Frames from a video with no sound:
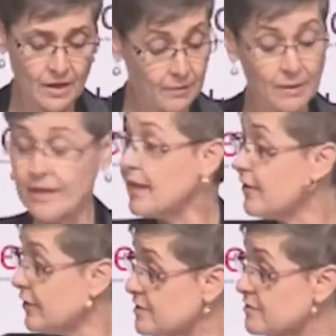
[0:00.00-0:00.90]
in many
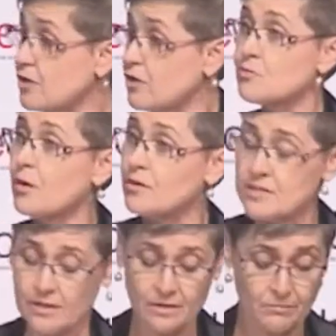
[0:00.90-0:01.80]
areas of social
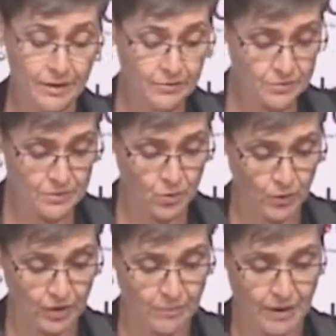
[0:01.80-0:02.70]
policy that Arena has been
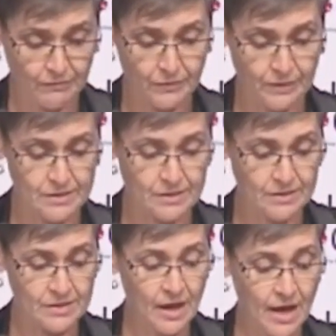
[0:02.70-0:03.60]
talking about, for
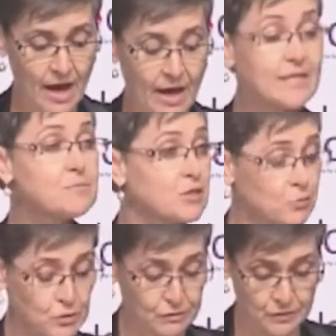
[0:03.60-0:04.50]
instance, it's much
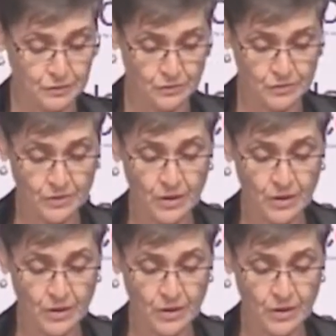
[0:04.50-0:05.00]
more difficult.